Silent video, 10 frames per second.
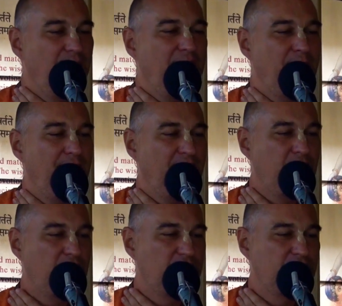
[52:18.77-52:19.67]
Many
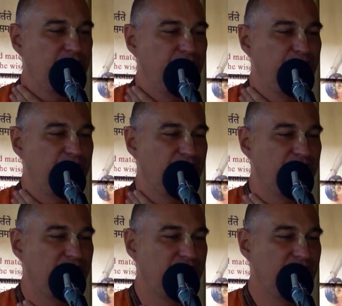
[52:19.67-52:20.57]
quotes.
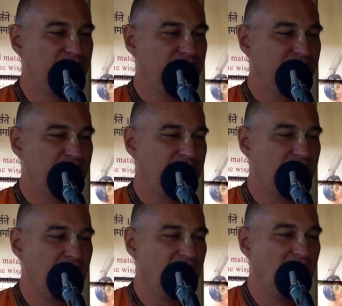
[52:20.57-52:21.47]
Then
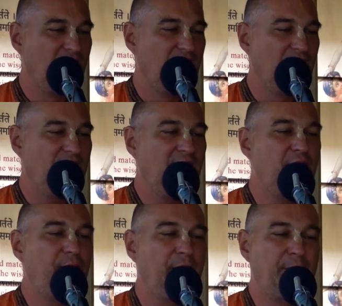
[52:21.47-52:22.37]

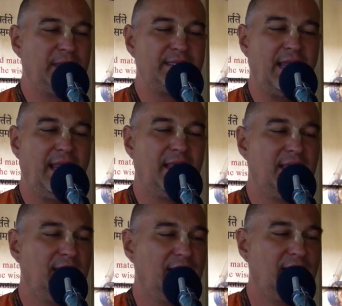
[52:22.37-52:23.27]
the people say
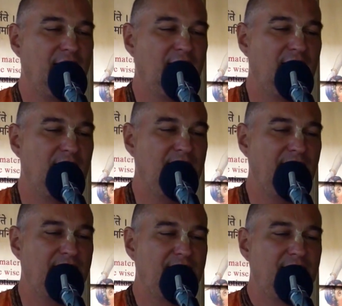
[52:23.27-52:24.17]

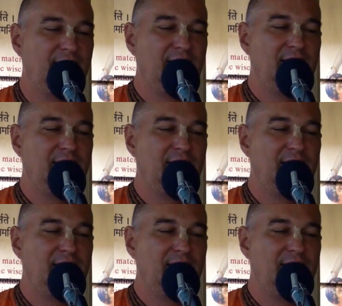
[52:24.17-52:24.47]
that